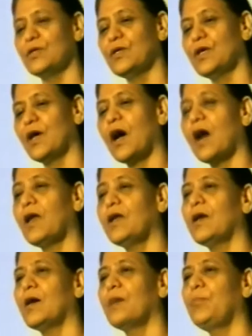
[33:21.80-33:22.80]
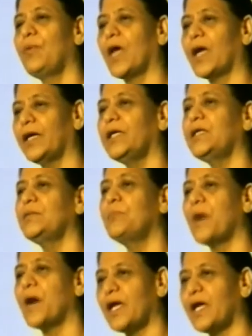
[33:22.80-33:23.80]
are applied
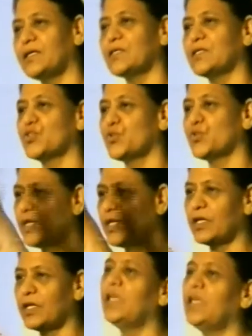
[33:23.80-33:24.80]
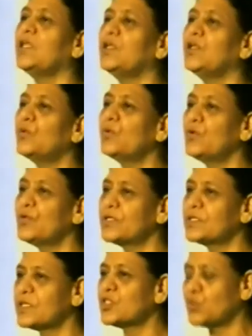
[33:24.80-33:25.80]
by the student in a new
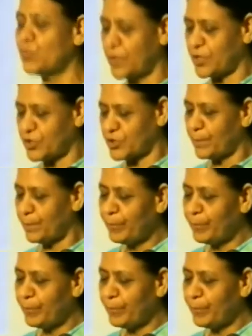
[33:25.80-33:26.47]
situation.